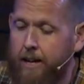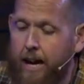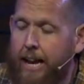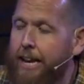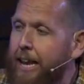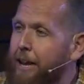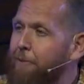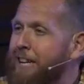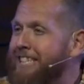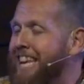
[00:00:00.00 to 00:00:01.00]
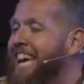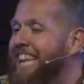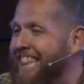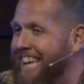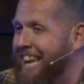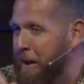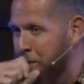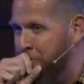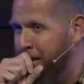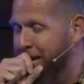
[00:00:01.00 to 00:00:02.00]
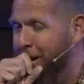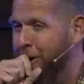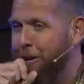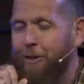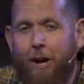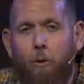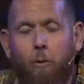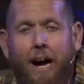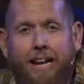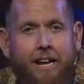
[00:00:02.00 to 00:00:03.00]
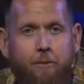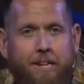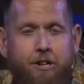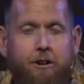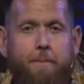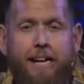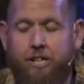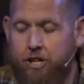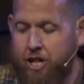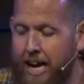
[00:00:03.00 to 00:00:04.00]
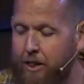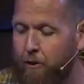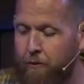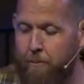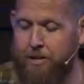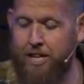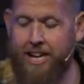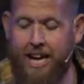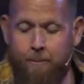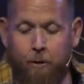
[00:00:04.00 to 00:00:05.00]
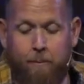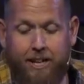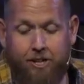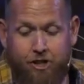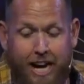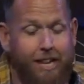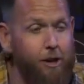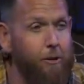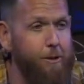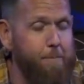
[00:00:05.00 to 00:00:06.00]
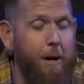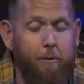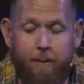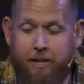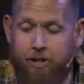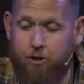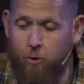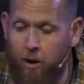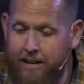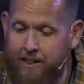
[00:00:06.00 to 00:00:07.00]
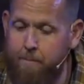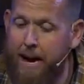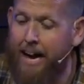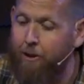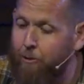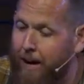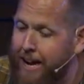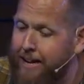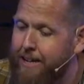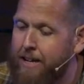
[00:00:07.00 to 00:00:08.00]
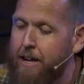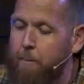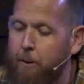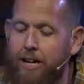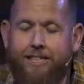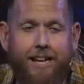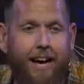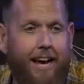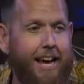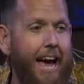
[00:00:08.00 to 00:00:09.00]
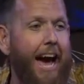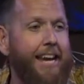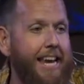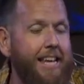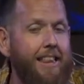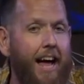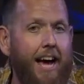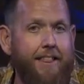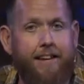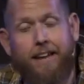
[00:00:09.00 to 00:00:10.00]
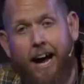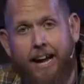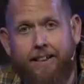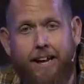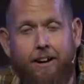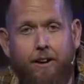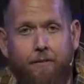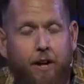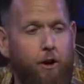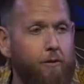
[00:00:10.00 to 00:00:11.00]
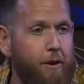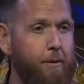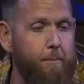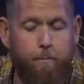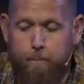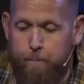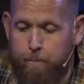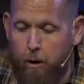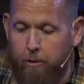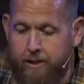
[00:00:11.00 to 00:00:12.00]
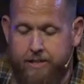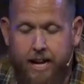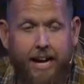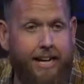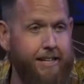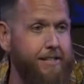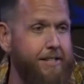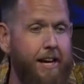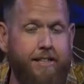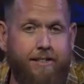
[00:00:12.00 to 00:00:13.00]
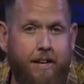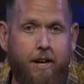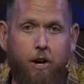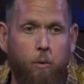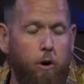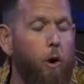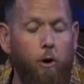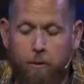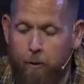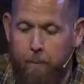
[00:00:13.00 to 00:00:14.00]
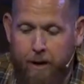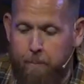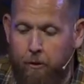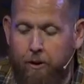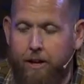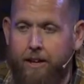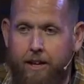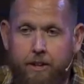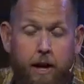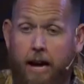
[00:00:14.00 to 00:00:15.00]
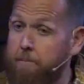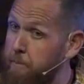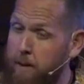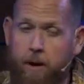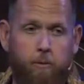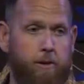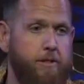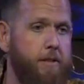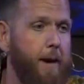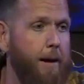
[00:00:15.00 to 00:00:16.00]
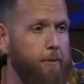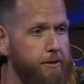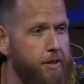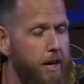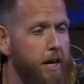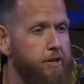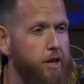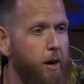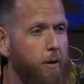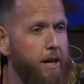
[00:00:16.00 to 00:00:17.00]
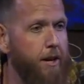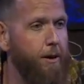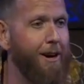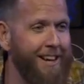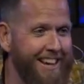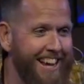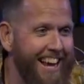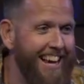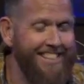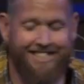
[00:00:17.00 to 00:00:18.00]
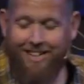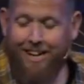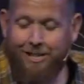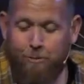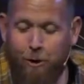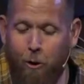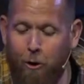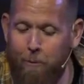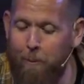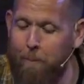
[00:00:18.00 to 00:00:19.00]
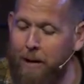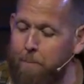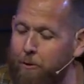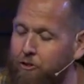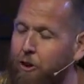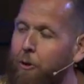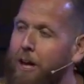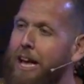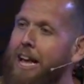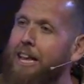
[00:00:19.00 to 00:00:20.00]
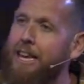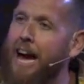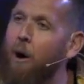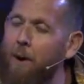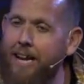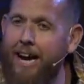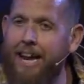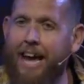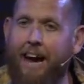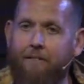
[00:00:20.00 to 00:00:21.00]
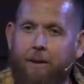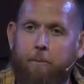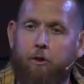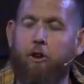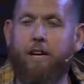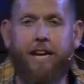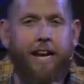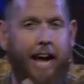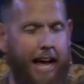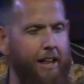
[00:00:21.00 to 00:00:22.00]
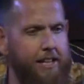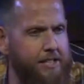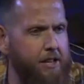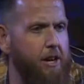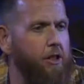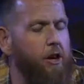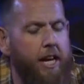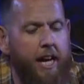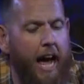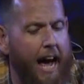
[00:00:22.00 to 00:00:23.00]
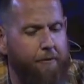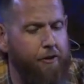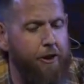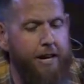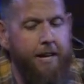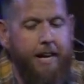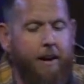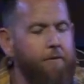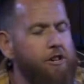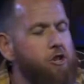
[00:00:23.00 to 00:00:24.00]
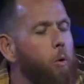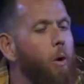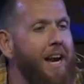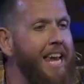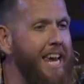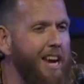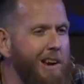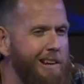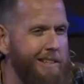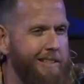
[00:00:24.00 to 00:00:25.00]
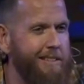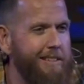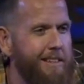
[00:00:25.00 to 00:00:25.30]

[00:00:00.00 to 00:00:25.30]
And we see that, you know, you're like, well, why didn't it return back to Shiloh from which it came? Well, because Shiloh was probably destroyed in the battle, right? Plus, it had Eli that died there. He fell over and broke his neck, and his sons were horrible people. Not my words, the Bible's. So, you know, his sons were horrible people. So now we kind of have it looking, Eleazar looking after it for 20 years.